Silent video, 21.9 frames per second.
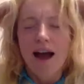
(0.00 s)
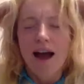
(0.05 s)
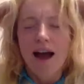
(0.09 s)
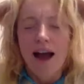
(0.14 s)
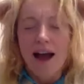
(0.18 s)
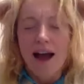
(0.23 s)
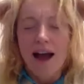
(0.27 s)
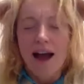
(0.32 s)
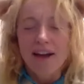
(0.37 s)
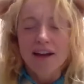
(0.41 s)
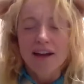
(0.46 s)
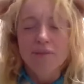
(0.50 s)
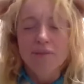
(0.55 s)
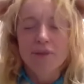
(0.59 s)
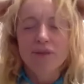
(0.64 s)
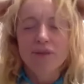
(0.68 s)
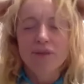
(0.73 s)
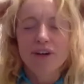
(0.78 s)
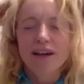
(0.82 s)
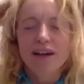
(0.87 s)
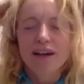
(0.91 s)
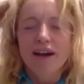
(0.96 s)
And that can be
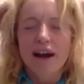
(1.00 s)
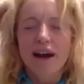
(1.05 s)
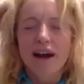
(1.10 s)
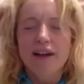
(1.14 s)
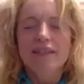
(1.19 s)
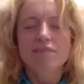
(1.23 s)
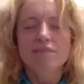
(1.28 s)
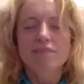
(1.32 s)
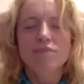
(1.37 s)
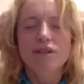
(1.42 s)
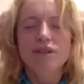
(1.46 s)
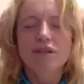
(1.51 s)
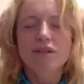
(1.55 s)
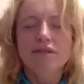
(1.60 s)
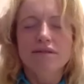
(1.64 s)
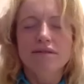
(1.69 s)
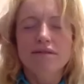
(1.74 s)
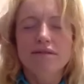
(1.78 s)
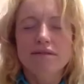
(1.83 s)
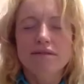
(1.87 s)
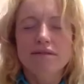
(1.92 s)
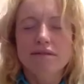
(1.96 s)
really nice. But
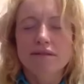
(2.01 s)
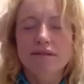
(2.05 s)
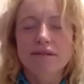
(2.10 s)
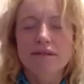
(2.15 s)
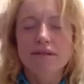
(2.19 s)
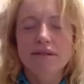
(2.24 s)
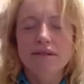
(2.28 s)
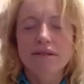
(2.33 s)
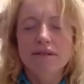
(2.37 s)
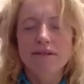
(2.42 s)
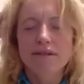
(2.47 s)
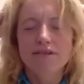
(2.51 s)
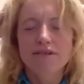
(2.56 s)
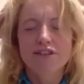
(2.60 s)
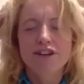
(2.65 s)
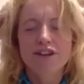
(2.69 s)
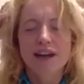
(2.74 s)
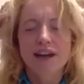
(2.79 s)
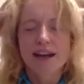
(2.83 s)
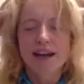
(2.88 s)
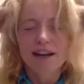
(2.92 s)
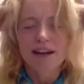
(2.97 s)
for
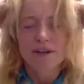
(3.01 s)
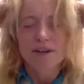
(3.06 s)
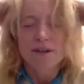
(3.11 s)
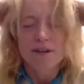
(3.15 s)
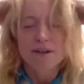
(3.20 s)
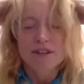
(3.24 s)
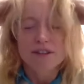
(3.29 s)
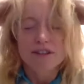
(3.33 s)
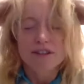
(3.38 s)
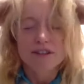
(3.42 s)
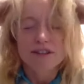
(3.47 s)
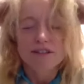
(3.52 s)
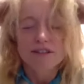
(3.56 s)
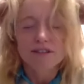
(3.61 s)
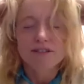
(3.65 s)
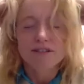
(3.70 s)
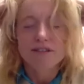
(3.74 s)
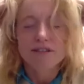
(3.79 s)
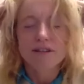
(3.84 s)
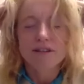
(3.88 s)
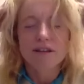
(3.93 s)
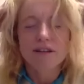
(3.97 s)
now, just
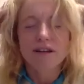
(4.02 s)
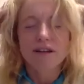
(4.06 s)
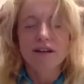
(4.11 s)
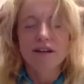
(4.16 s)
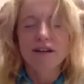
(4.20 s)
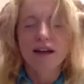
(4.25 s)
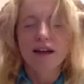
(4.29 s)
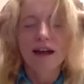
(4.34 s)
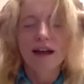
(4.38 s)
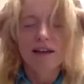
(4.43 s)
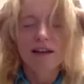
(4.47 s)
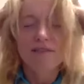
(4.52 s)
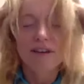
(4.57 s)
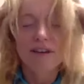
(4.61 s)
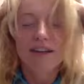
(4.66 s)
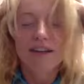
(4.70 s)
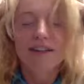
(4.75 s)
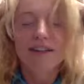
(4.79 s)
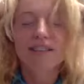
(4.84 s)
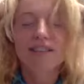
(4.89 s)
inviting this